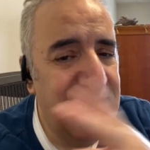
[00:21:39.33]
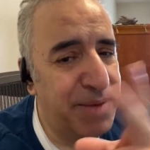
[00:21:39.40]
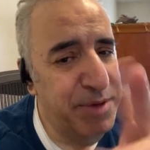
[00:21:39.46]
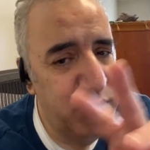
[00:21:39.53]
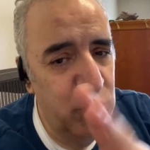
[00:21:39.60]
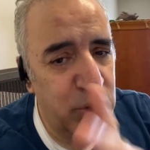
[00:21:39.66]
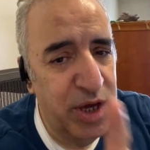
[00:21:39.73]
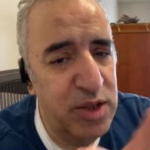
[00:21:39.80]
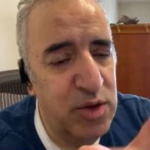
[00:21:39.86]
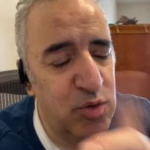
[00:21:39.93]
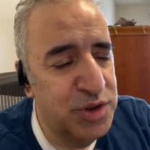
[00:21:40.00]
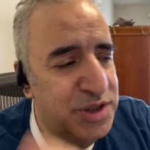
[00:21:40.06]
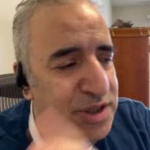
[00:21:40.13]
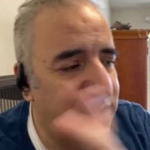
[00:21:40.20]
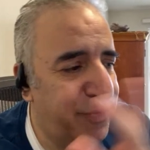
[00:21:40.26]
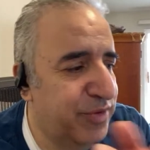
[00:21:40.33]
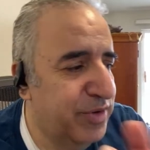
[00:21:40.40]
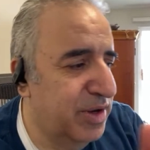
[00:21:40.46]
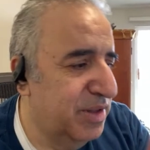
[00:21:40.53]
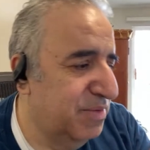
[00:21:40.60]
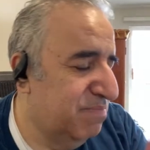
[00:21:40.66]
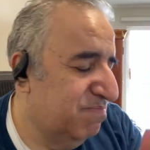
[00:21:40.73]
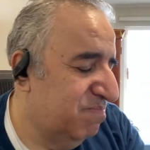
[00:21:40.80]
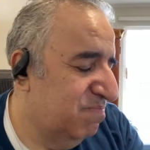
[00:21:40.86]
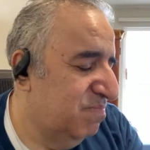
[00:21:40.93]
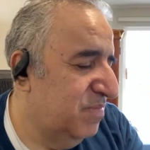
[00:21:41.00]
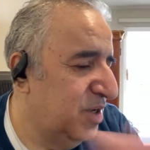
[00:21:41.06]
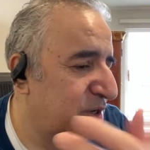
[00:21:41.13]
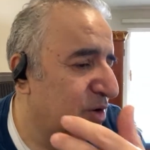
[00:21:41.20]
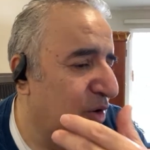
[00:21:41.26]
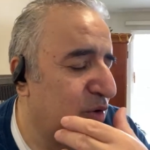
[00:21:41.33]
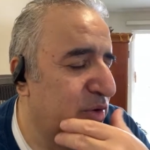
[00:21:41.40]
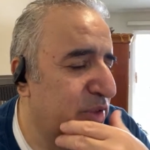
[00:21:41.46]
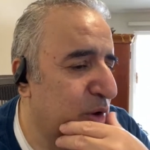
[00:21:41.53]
I mean, you can use different, you know,